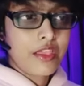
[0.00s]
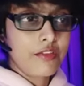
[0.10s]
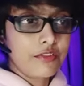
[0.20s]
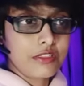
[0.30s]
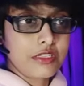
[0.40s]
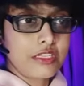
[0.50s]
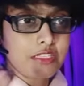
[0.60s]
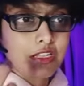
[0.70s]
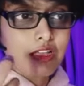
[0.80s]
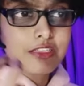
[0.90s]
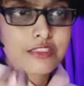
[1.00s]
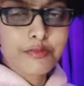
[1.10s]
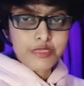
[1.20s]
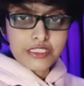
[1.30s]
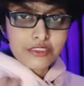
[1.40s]
He was his last
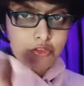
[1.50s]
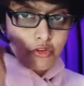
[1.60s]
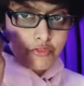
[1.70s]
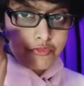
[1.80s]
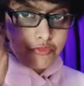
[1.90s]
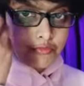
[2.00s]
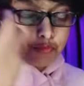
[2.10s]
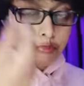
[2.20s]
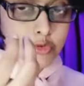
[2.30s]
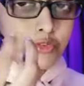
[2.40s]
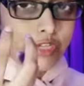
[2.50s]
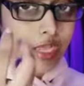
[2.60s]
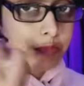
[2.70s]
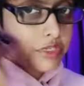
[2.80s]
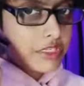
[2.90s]
piece of blue
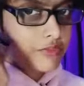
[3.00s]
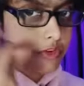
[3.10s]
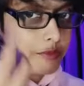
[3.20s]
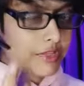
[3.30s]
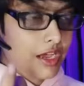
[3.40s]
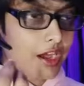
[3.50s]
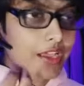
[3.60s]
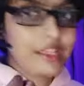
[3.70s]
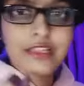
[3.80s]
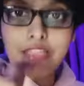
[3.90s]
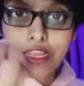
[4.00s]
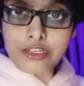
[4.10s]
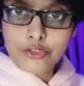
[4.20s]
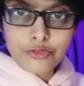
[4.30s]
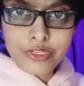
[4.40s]
diamond from the eye, that
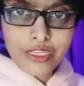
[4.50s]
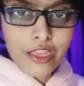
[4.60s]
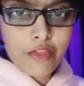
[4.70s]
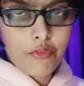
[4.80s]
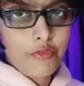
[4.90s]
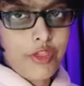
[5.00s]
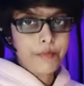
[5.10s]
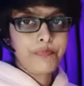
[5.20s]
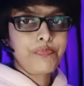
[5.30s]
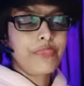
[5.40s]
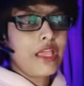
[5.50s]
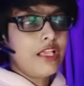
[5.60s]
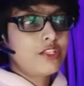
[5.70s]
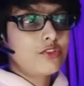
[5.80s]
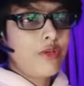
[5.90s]
too he gave away.
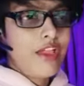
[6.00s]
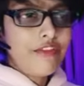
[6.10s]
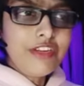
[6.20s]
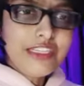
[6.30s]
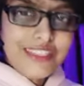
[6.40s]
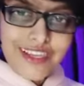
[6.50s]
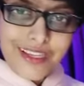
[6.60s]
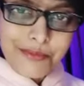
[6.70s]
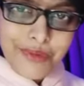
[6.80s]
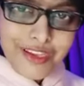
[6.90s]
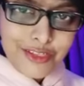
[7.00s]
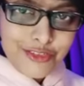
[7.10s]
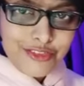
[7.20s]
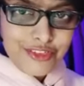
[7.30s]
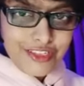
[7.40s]
So every time I
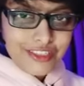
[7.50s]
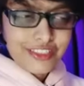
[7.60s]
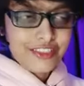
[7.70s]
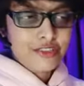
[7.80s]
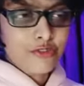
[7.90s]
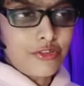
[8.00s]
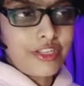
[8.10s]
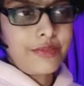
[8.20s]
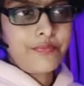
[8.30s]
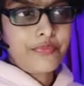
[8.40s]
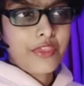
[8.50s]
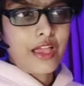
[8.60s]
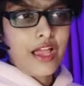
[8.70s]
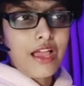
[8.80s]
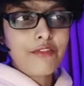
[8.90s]
used to hear this story,
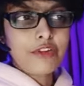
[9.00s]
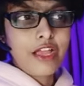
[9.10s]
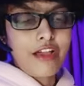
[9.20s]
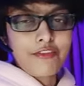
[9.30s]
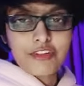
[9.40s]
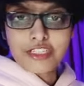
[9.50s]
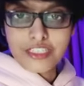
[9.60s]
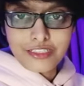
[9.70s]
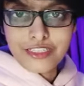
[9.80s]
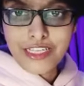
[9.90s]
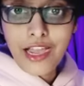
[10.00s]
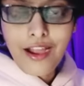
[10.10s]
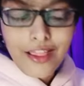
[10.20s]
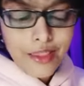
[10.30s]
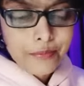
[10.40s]
I would have a teary
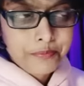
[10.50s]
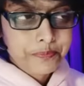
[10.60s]
eye.